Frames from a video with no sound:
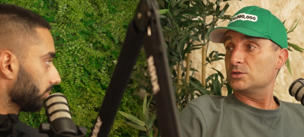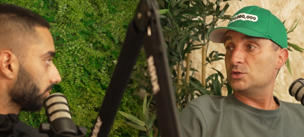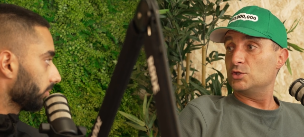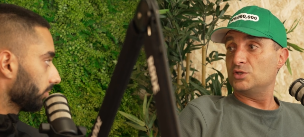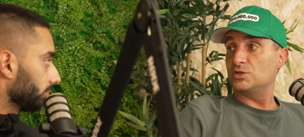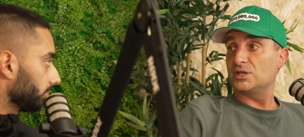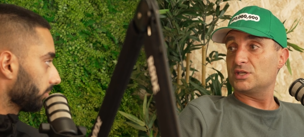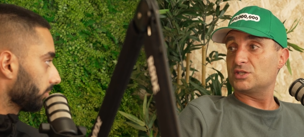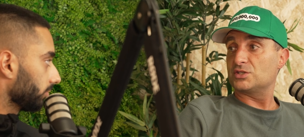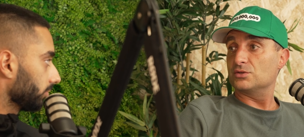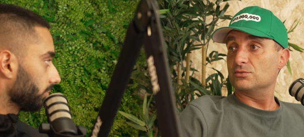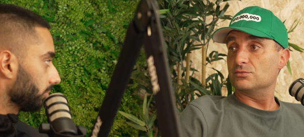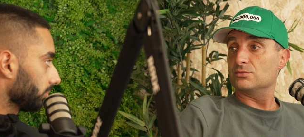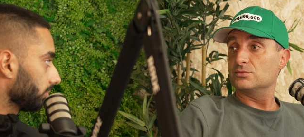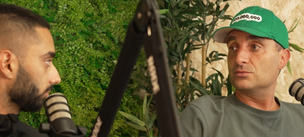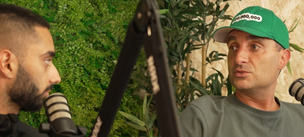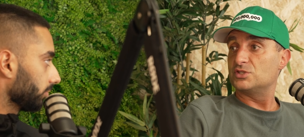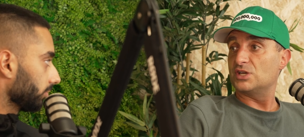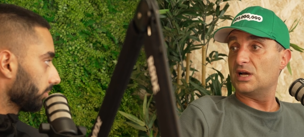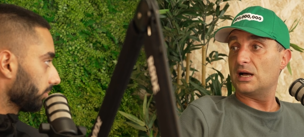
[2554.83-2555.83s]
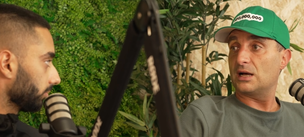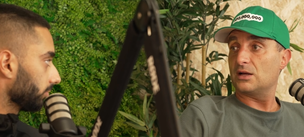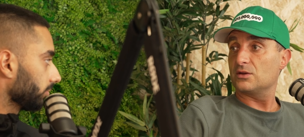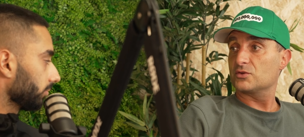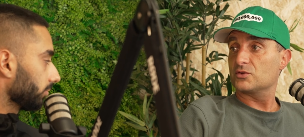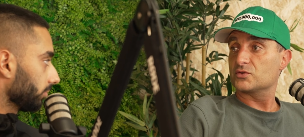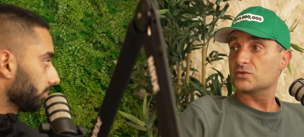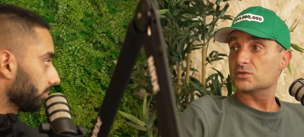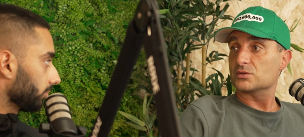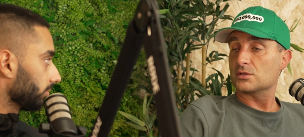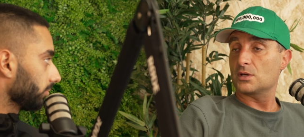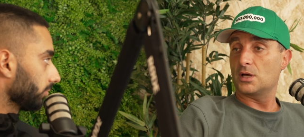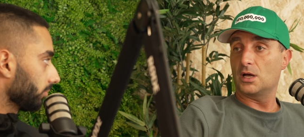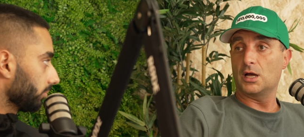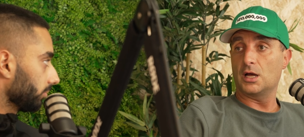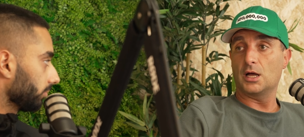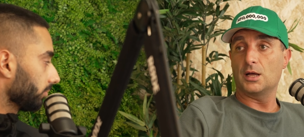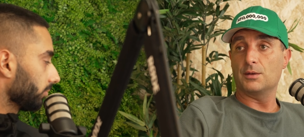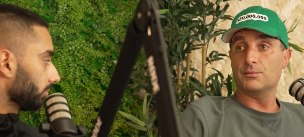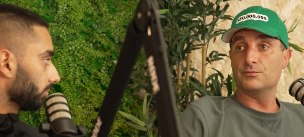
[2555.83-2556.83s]
Speaker 1: Judish and Charles.
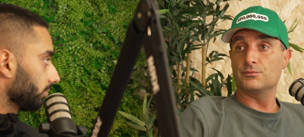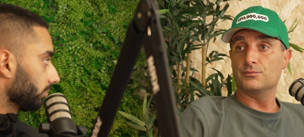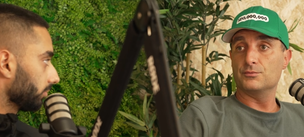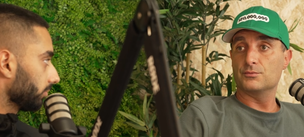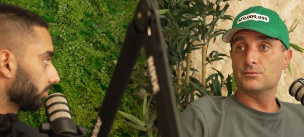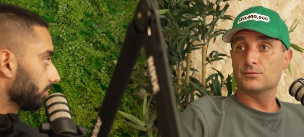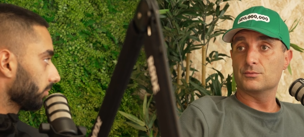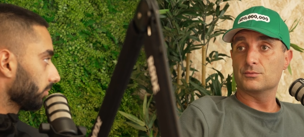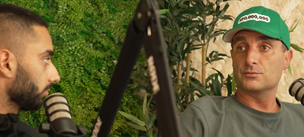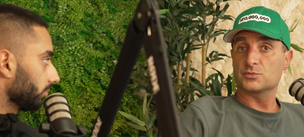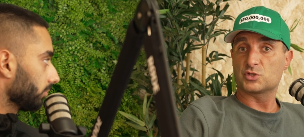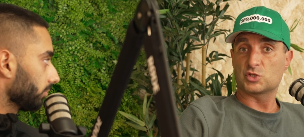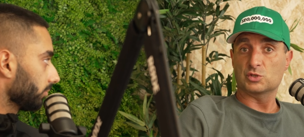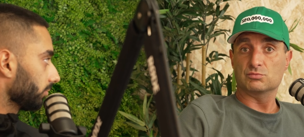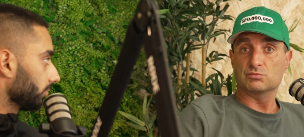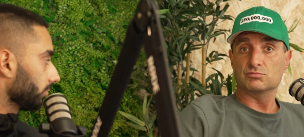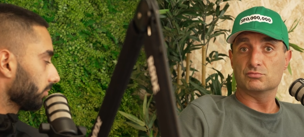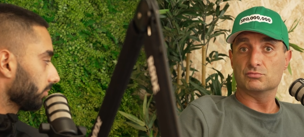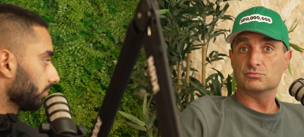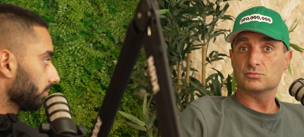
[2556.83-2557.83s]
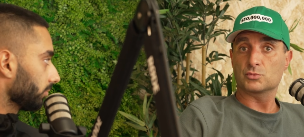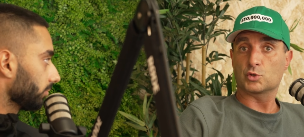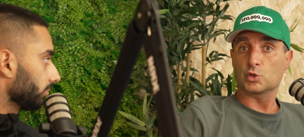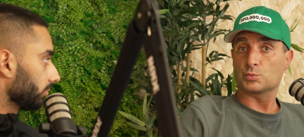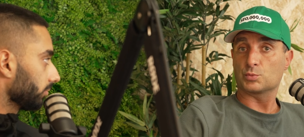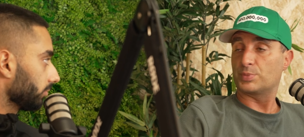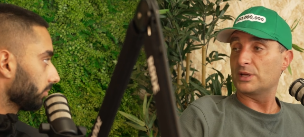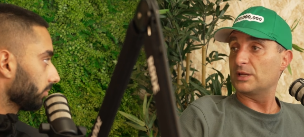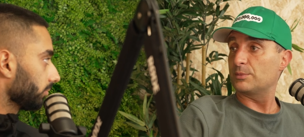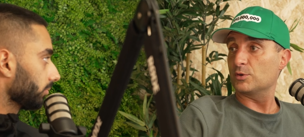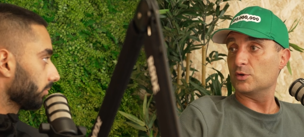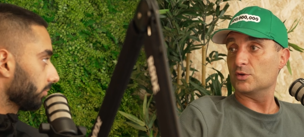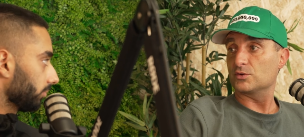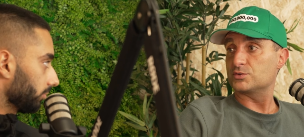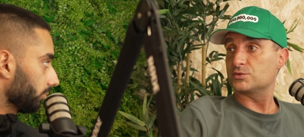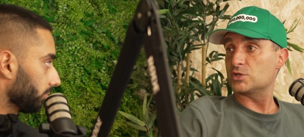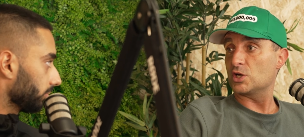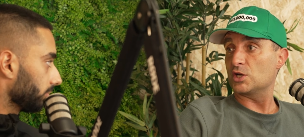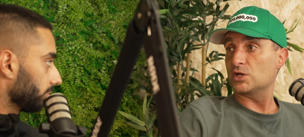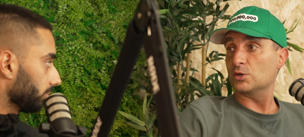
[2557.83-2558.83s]
Um, some good people
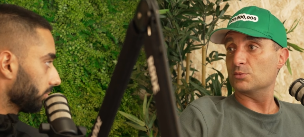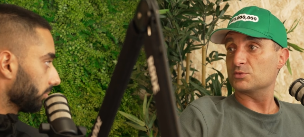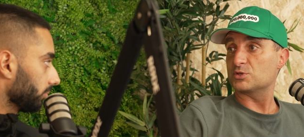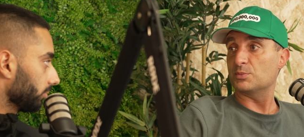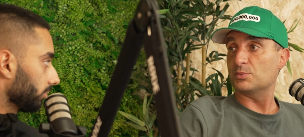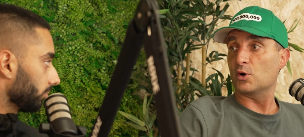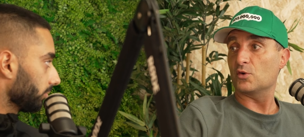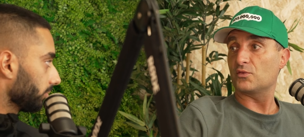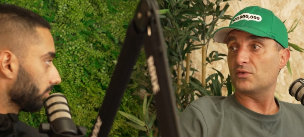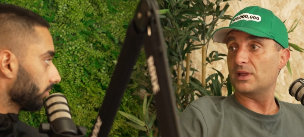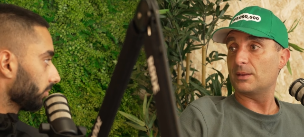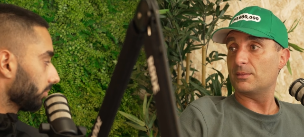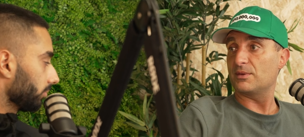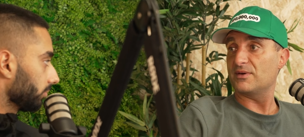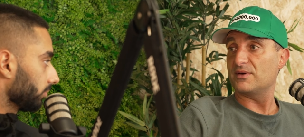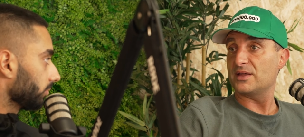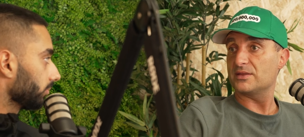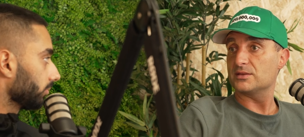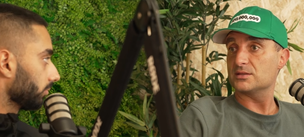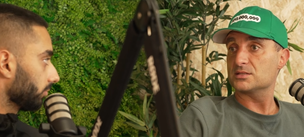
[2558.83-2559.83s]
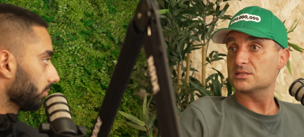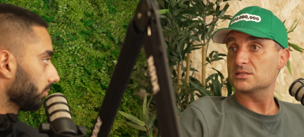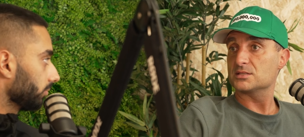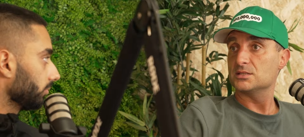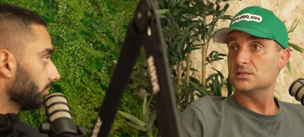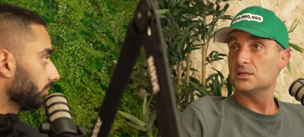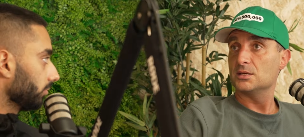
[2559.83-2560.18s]
turning up to both of them events.